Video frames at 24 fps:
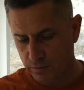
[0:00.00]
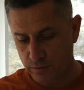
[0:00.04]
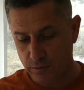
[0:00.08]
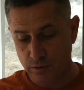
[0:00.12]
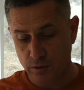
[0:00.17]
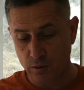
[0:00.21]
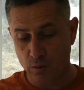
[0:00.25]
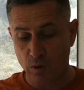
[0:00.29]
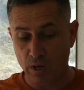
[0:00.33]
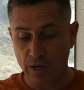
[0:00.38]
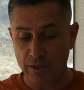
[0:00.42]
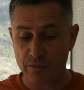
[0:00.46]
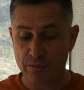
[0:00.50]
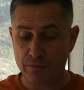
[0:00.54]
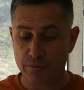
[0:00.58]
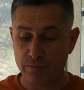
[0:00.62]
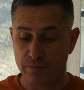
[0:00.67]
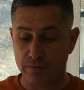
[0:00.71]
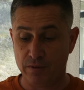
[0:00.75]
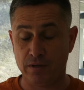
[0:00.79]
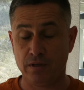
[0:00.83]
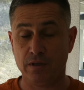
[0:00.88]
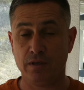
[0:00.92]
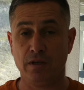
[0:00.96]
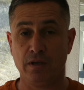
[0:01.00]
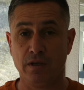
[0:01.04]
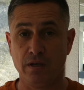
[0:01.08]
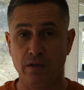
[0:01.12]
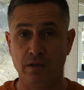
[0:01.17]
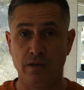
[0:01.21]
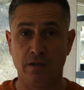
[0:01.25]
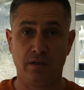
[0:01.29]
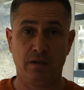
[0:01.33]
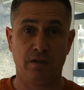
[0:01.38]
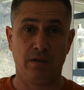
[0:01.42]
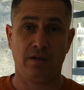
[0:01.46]
So I
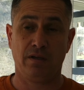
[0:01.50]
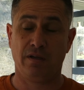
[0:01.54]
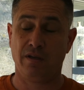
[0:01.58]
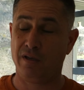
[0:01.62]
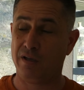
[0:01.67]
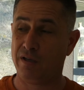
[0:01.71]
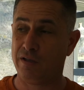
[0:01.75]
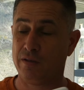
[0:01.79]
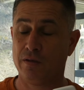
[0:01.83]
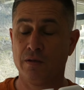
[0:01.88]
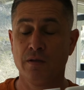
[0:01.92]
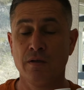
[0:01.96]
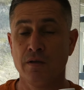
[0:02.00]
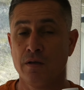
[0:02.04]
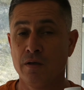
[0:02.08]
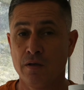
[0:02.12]
hit